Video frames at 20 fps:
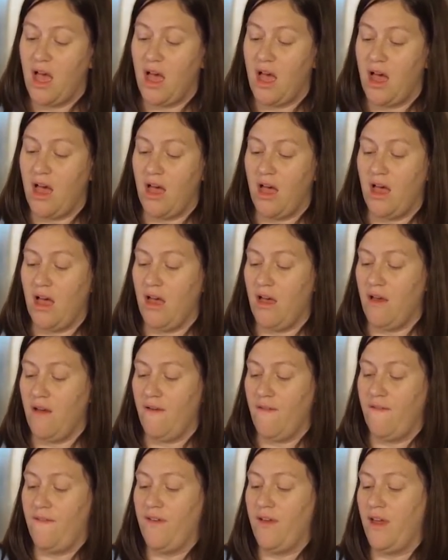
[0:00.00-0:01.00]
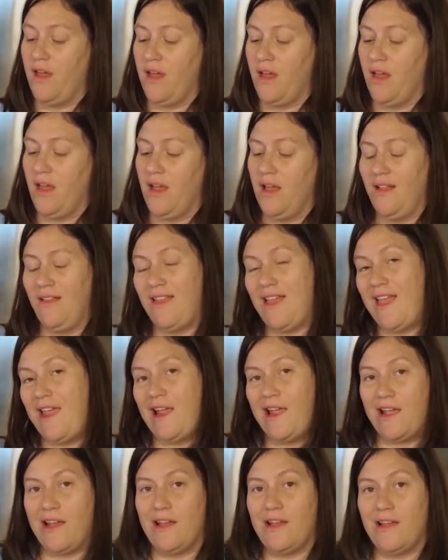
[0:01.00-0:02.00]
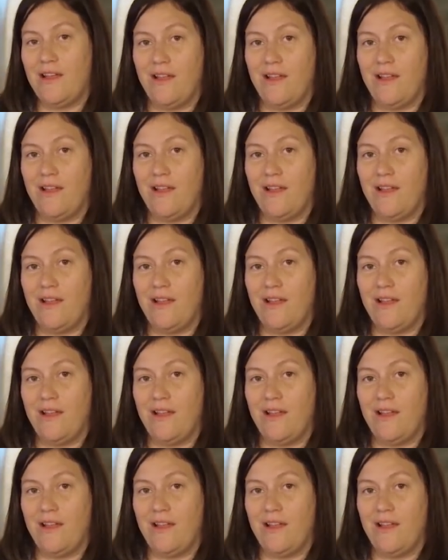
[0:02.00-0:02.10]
of like